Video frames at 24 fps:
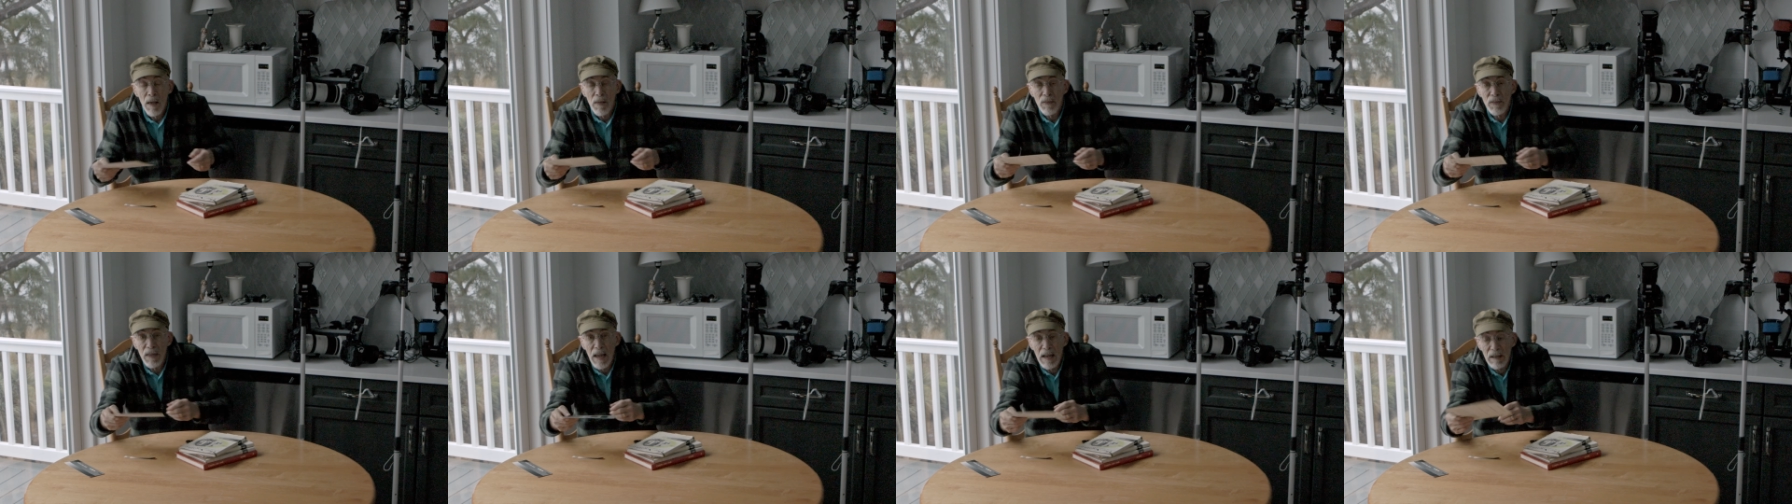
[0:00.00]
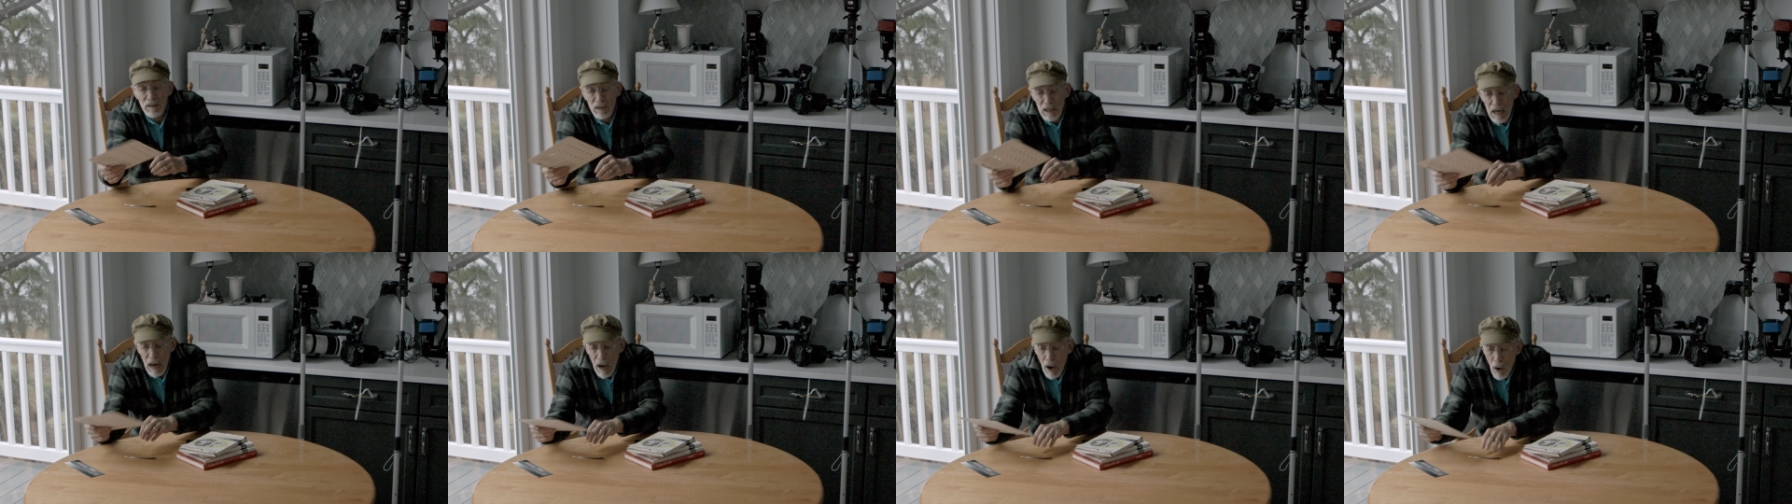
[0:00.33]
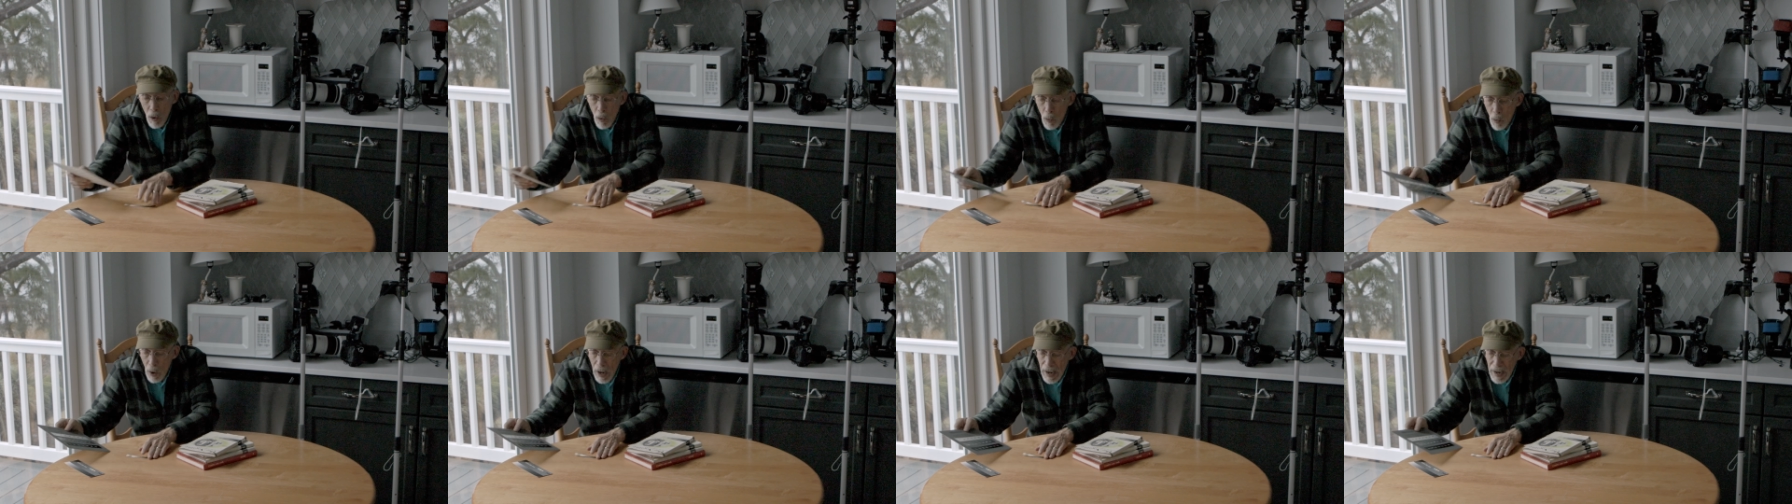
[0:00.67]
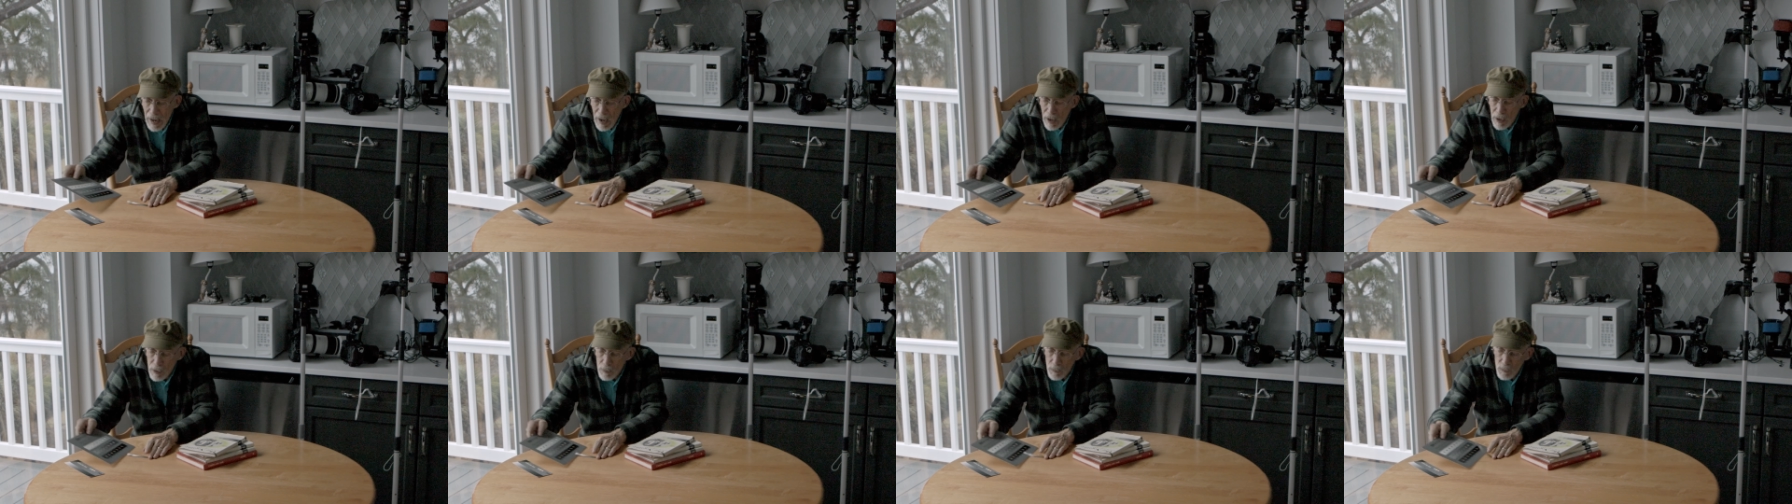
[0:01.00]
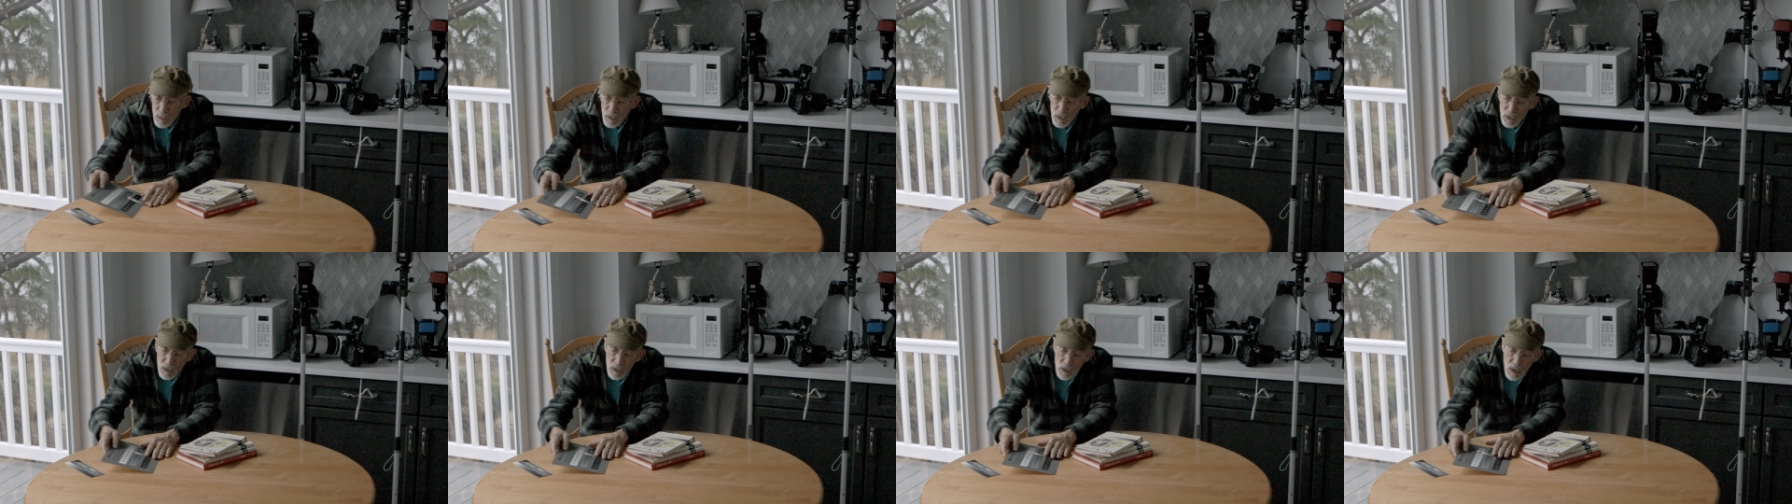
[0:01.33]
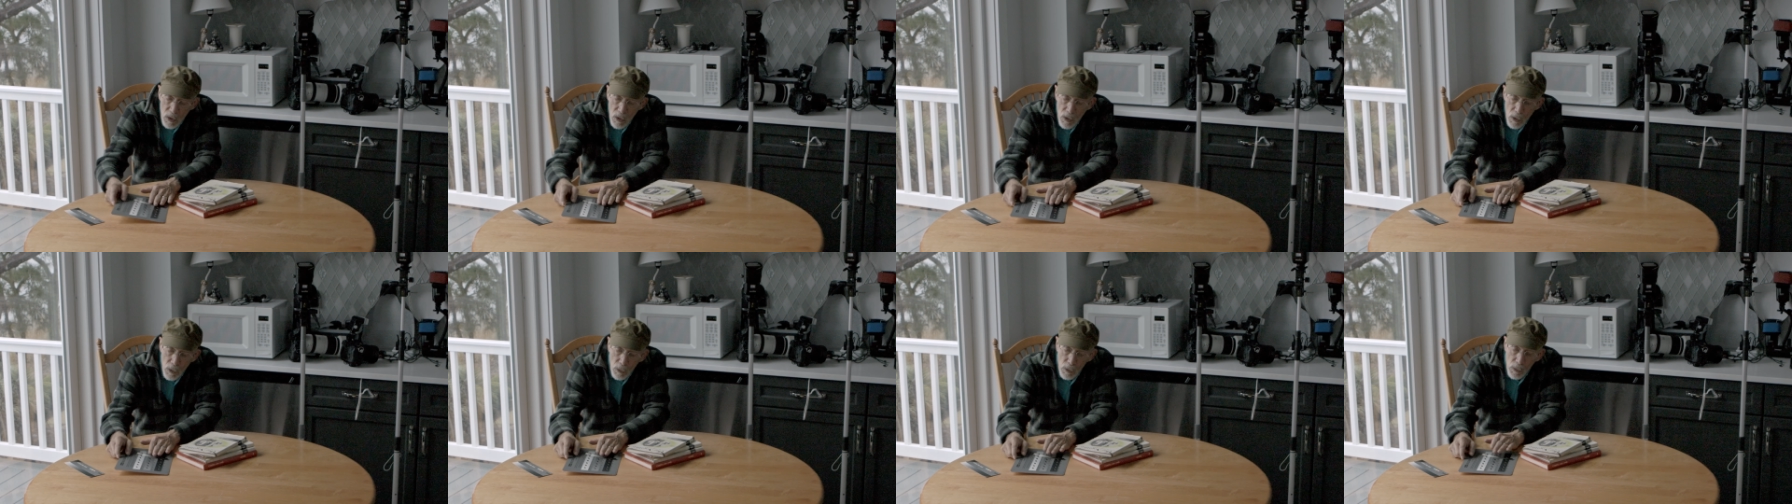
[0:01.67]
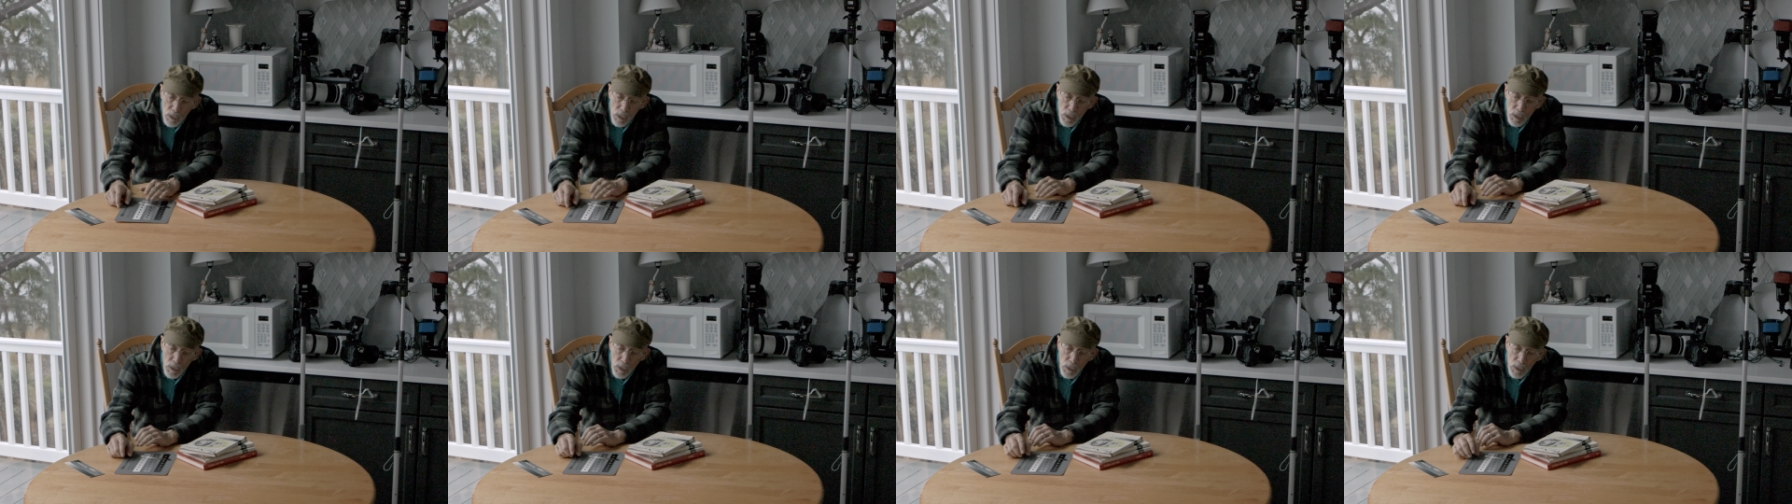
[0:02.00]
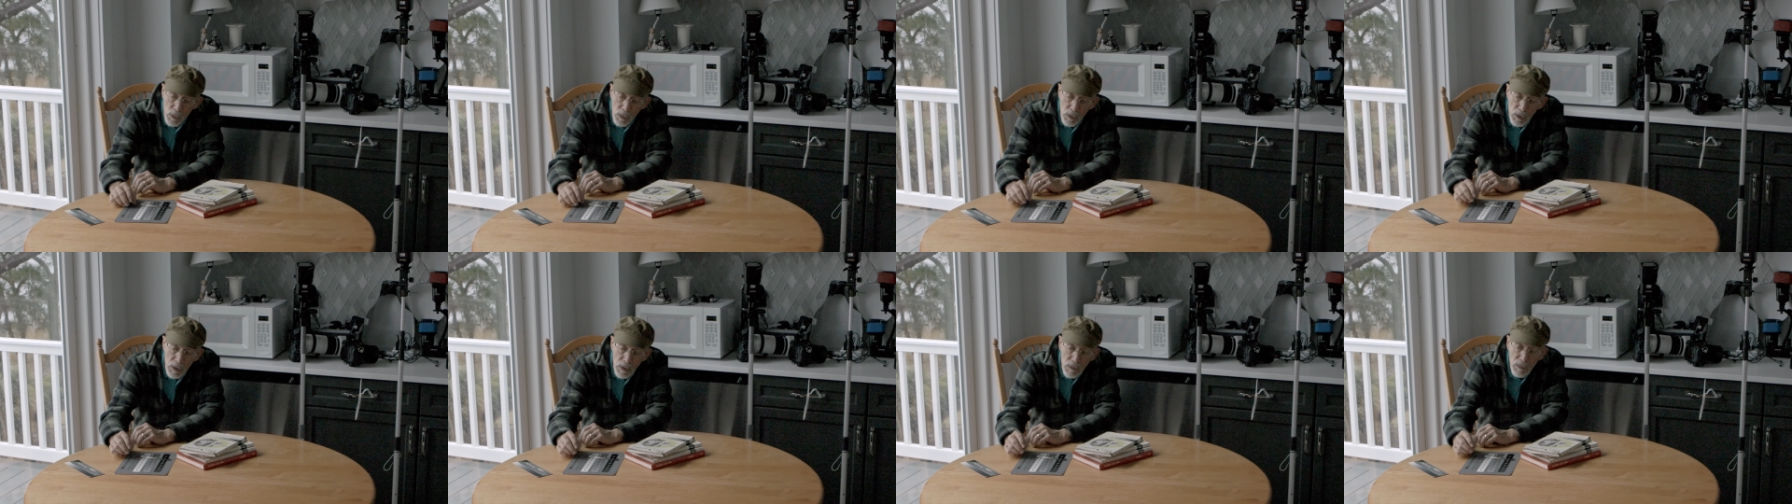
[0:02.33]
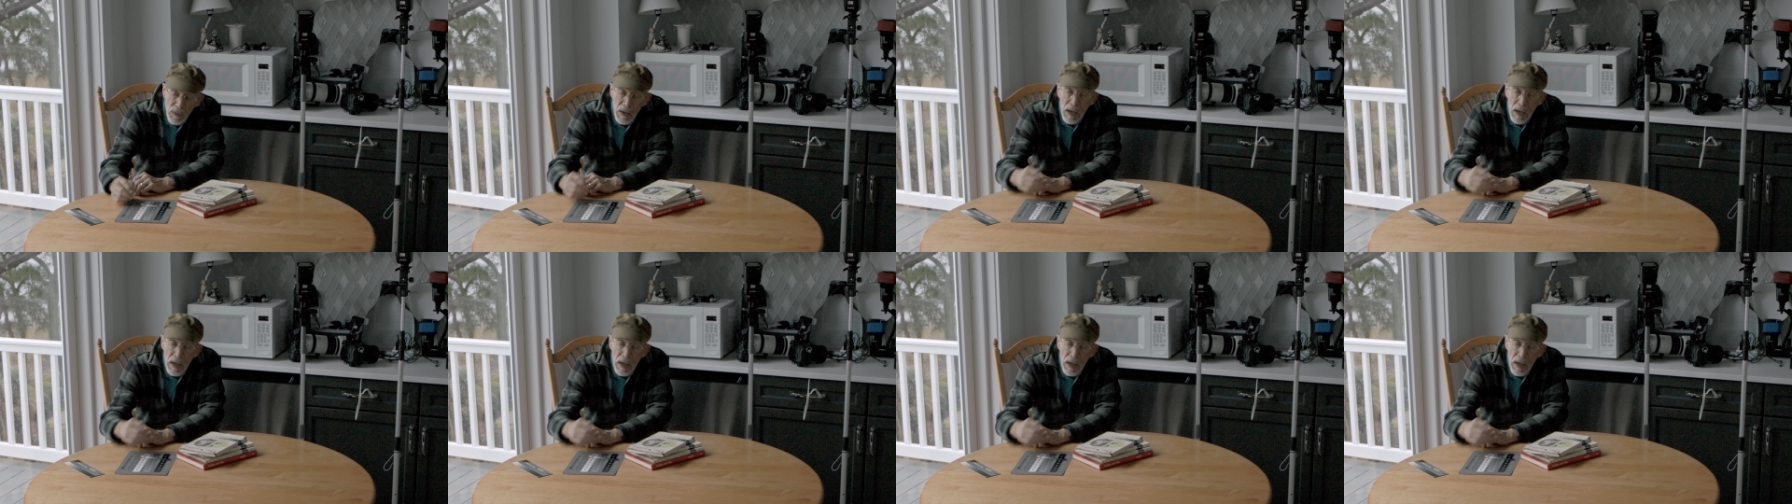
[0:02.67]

That's how Adams learned,